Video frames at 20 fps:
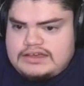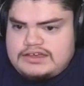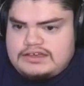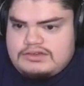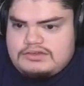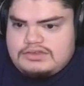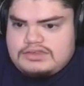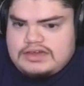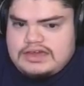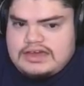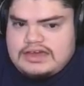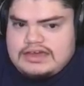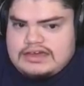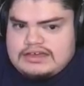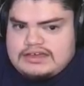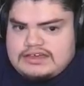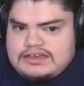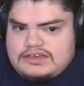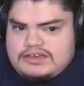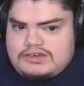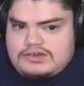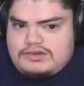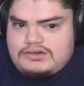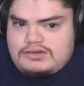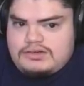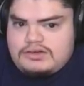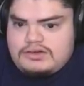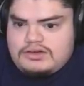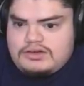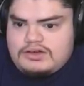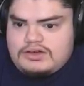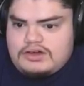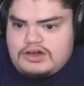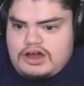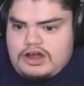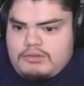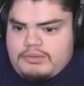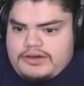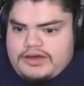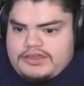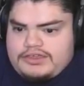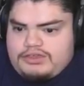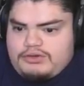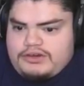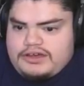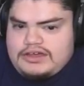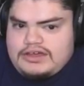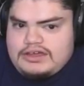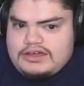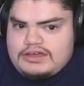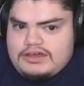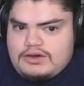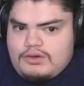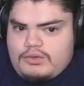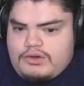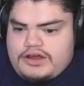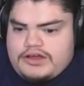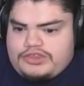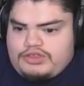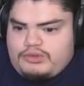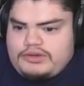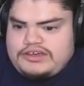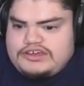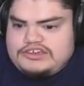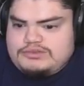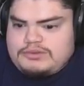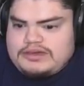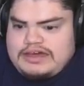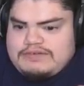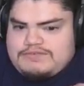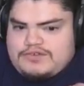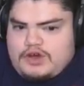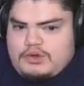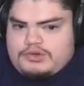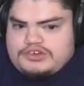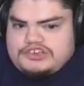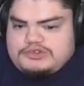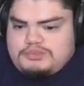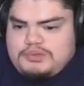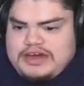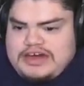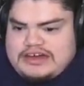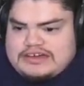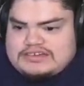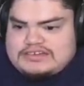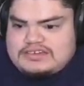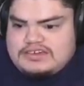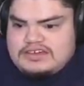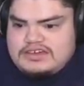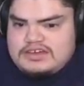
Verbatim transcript: you, thank you. Are we on three? We're on three because we have no respect.